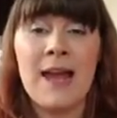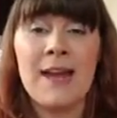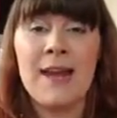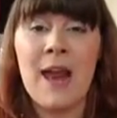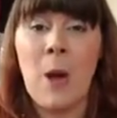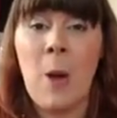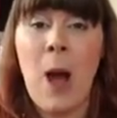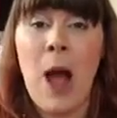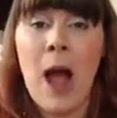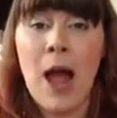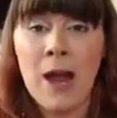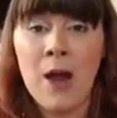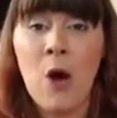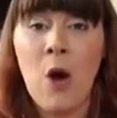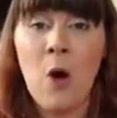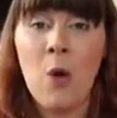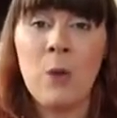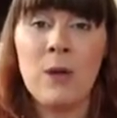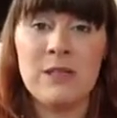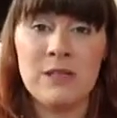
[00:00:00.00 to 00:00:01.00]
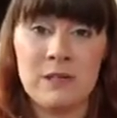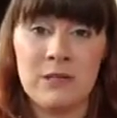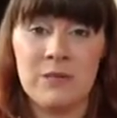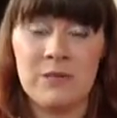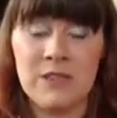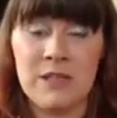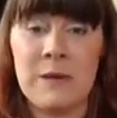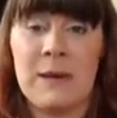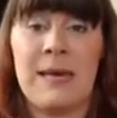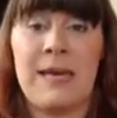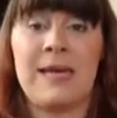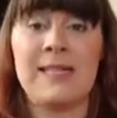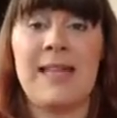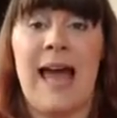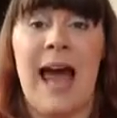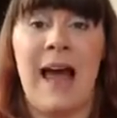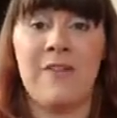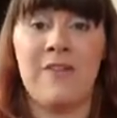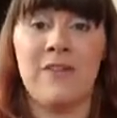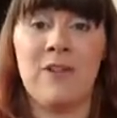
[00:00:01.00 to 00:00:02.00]
Now, I always love doing this
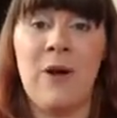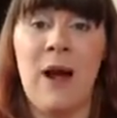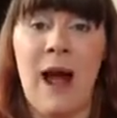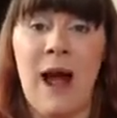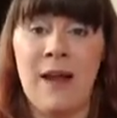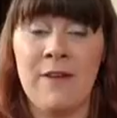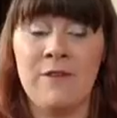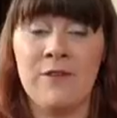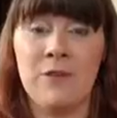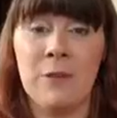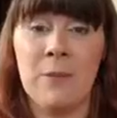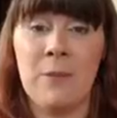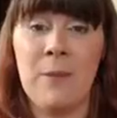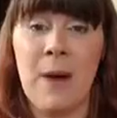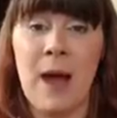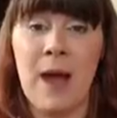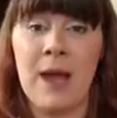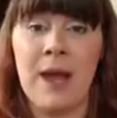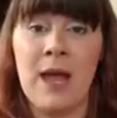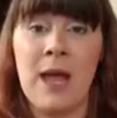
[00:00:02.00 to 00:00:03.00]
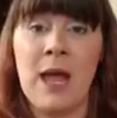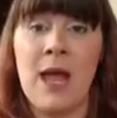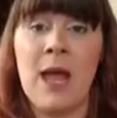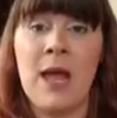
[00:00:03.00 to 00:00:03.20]
after I've done my